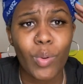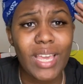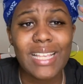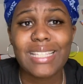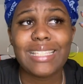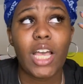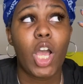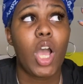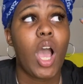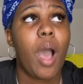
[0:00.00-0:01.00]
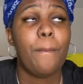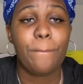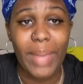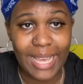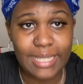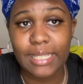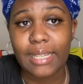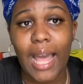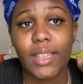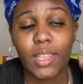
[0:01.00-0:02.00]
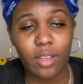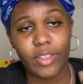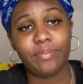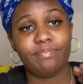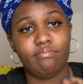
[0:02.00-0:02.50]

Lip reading: is amazing. I love it.